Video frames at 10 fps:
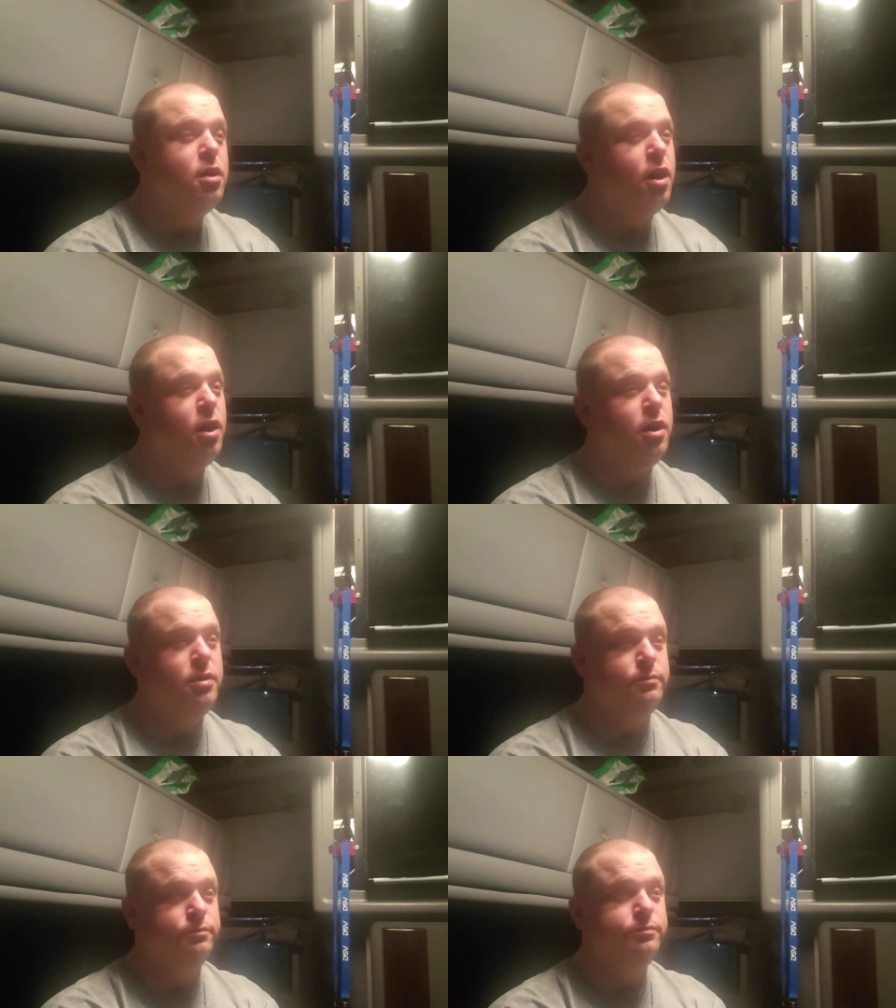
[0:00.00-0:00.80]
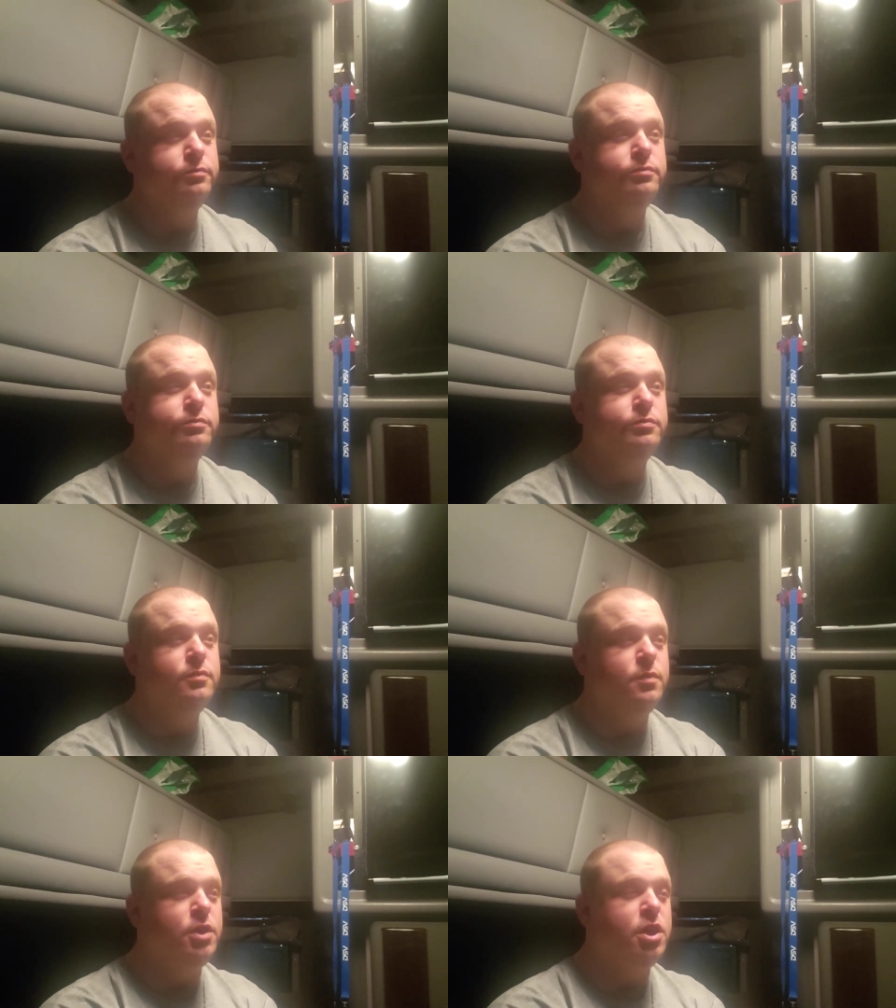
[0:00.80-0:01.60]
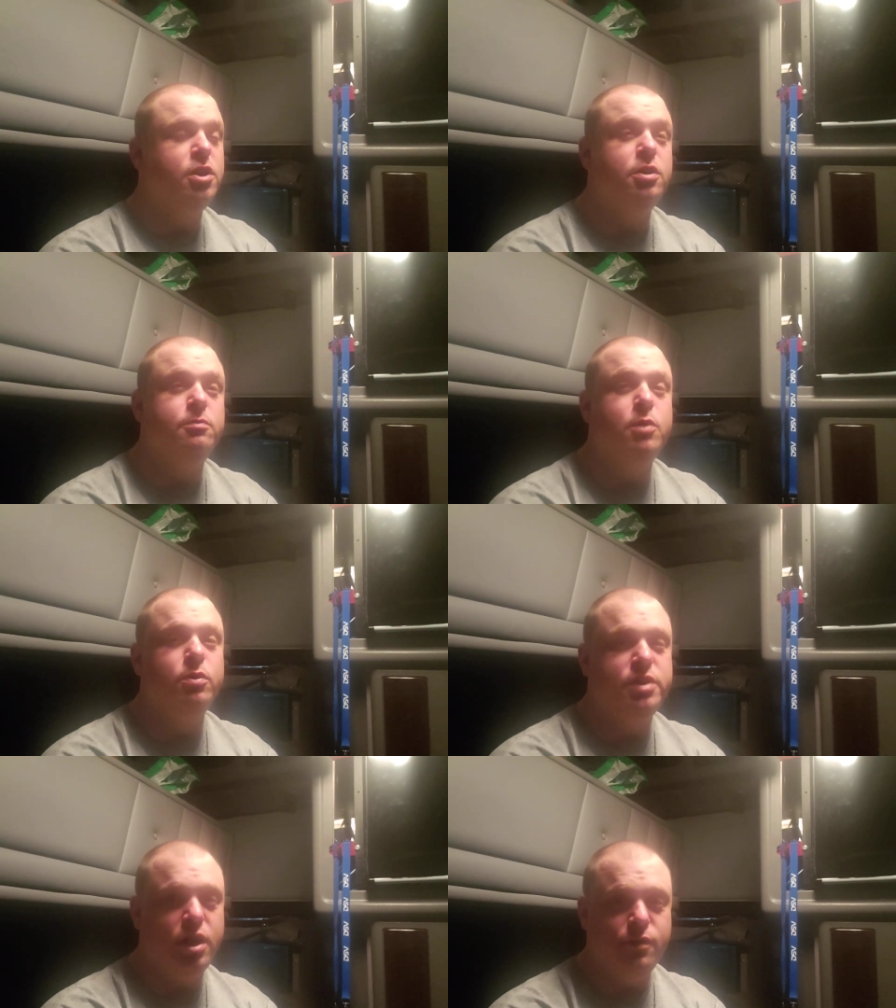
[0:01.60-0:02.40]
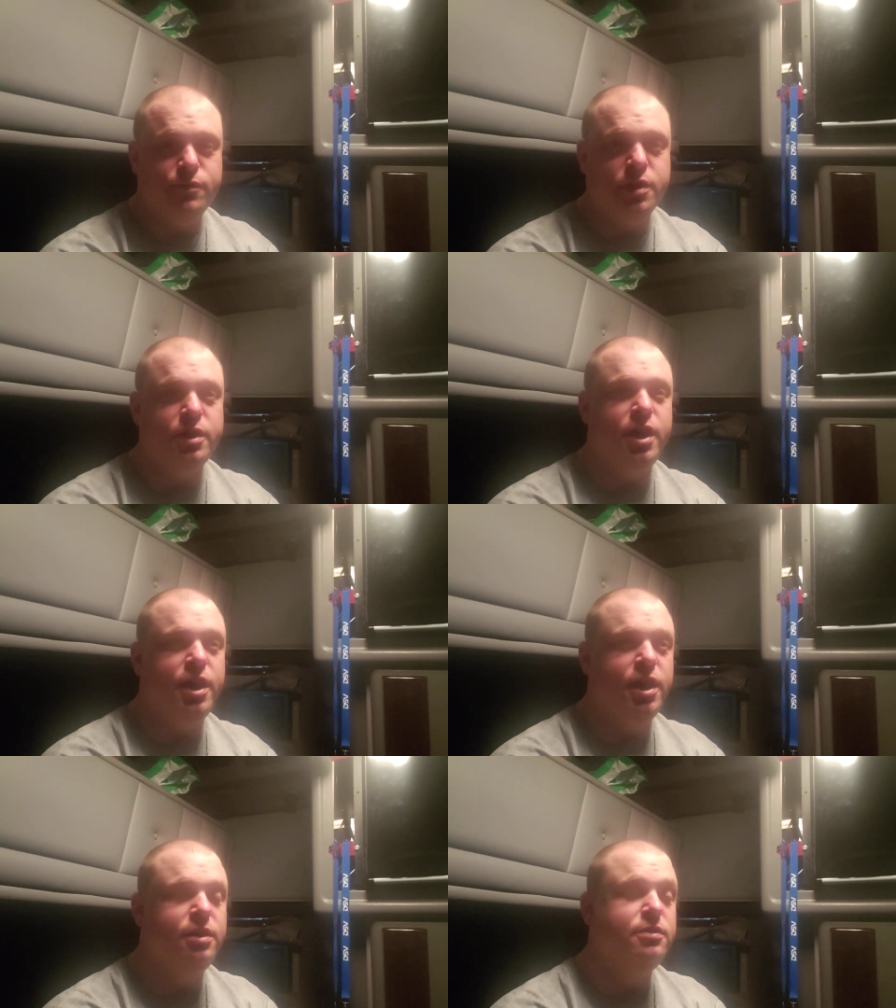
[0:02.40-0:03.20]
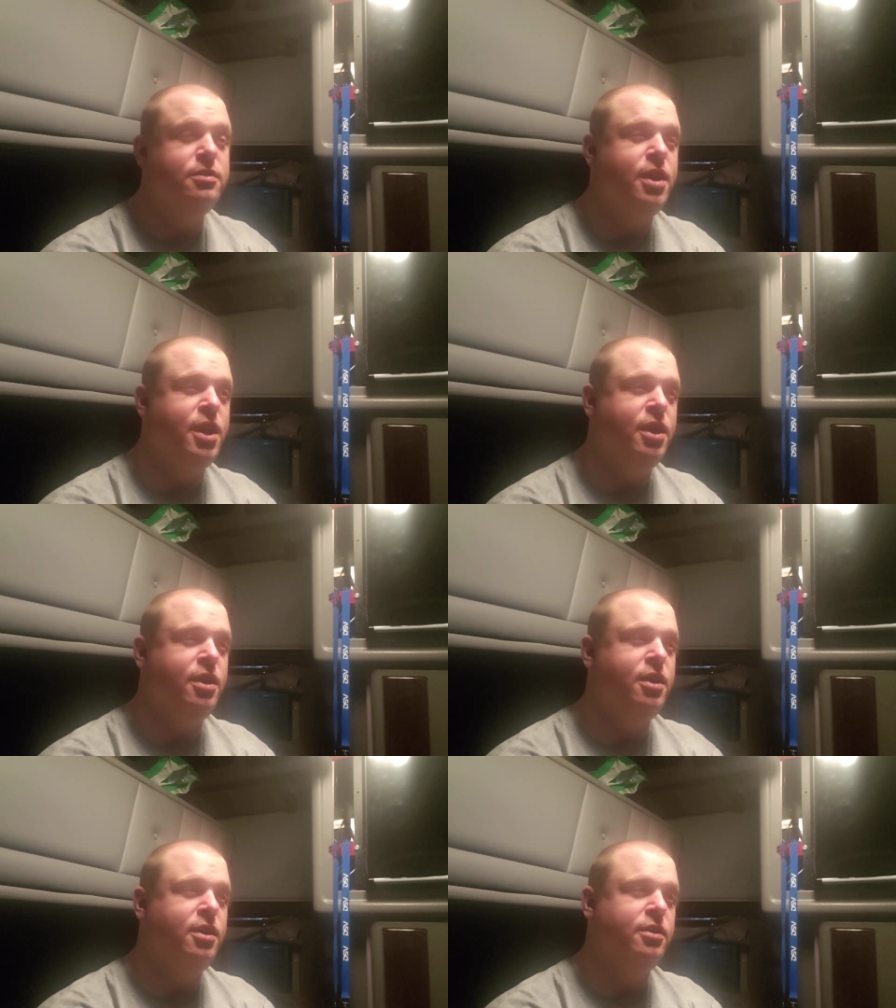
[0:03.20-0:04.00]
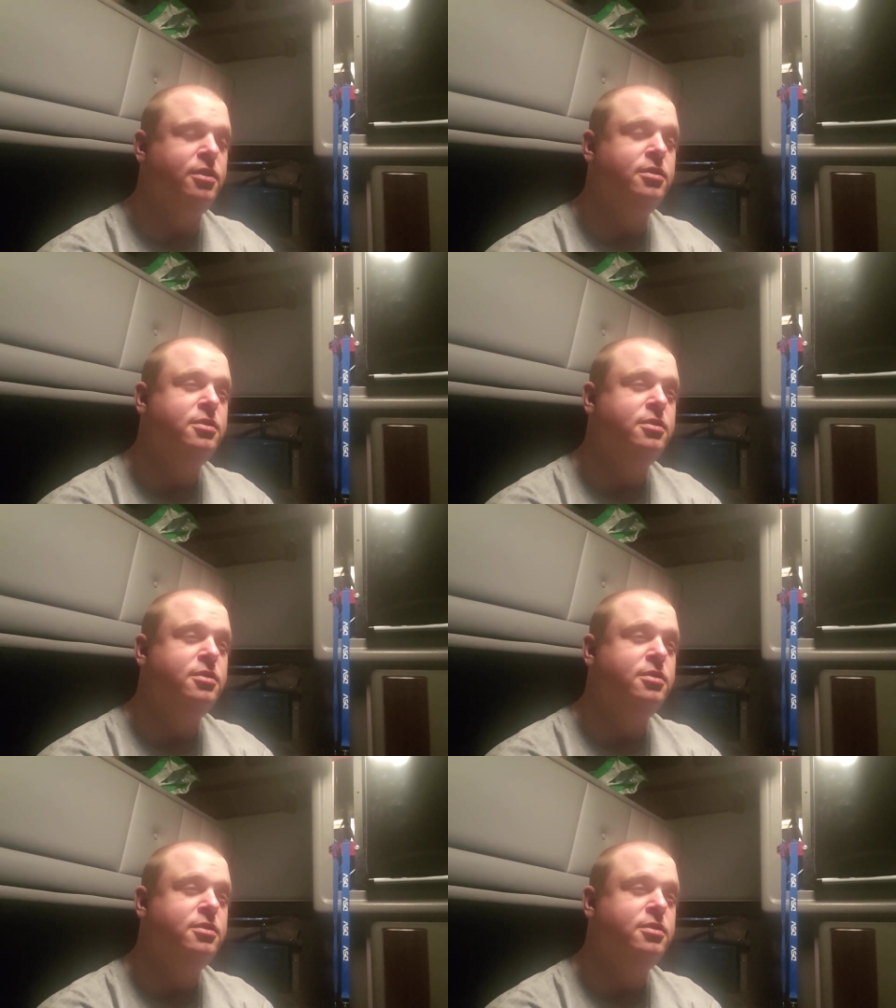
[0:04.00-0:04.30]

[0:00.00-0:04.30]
Um, get a motel for tonight, and